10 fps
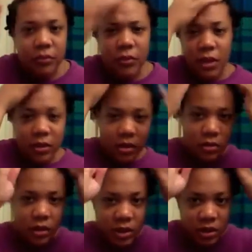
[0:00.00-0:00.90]
So
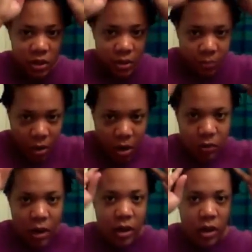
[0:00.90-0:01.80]
this just part
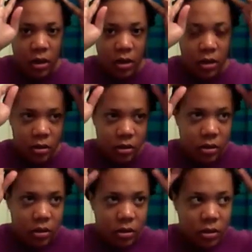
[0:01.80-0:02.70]
right here
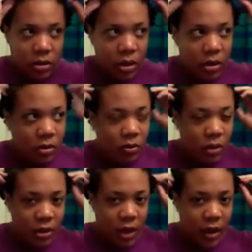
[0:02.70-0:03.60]
still
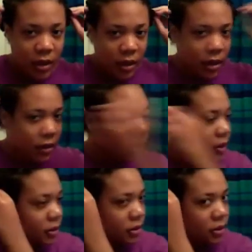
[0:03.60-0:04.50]
wants to act like it
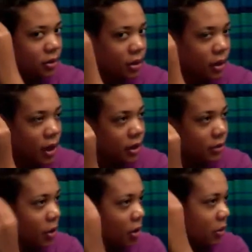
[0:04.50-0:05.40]
thinks it has
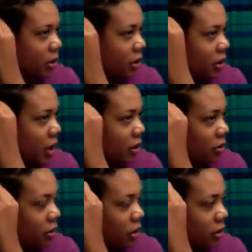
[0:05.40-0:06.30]
perm in it and I
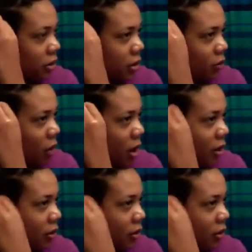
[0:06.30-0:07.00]
don't understand why.